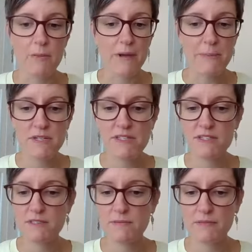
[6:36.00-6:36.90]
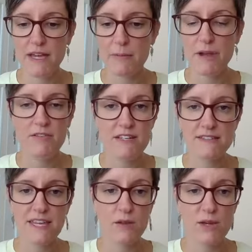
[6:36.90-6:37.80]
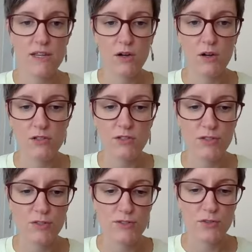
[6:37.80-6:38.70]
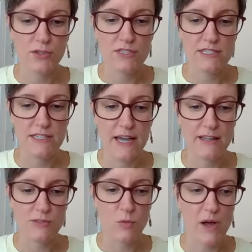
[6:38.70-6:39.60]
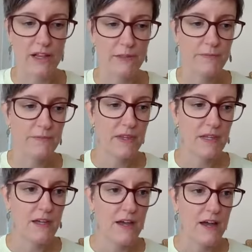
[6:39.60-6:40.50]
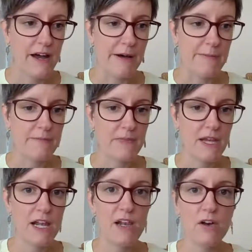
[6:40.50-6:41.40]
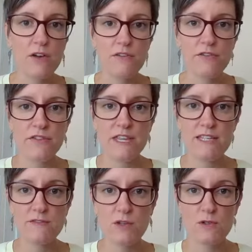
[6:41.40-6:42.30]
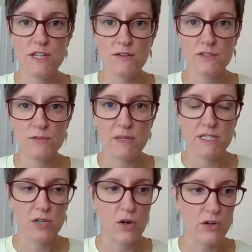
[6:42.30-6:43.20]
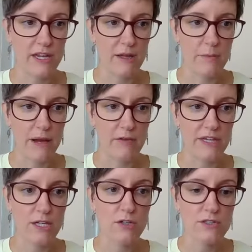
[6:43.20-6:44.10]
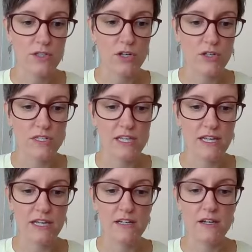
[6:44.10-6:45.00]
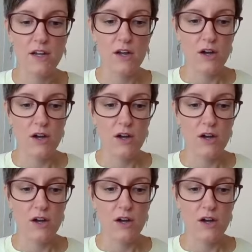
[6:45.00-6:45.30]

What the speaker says: Peppers, berries, kiwi, also good sources as well. A lot of these foods that I've just been talking about, they also contain